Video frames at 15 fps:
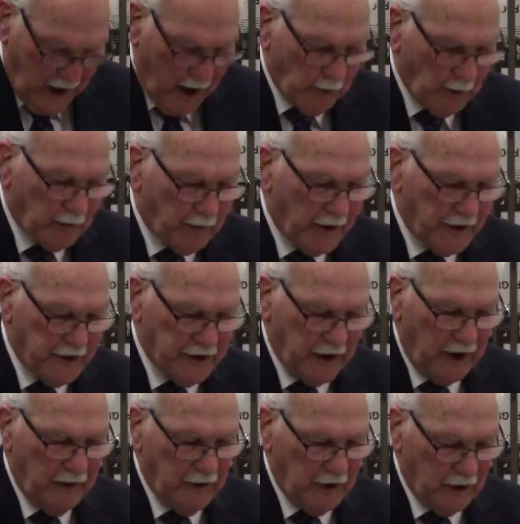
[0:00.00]
will
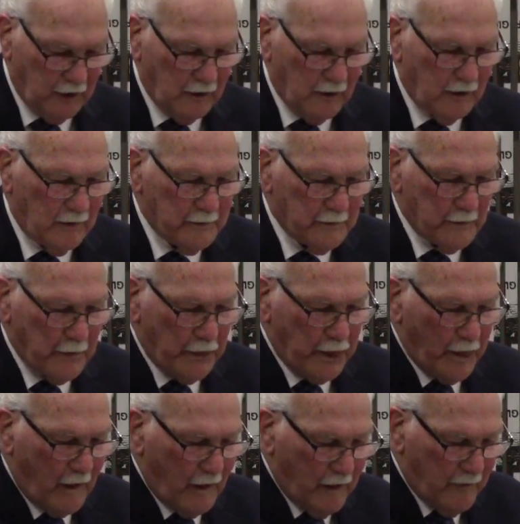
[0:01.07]
receive you.
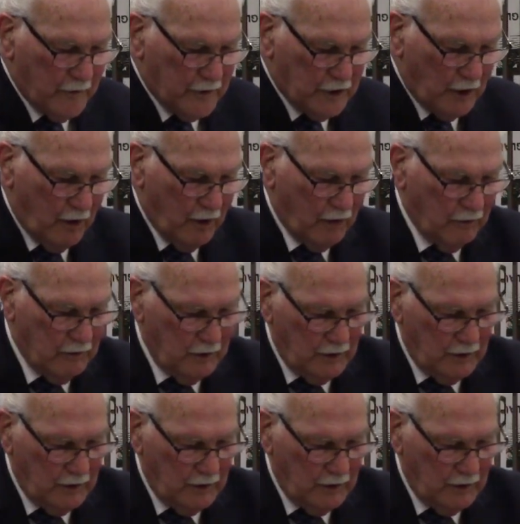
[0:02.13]
So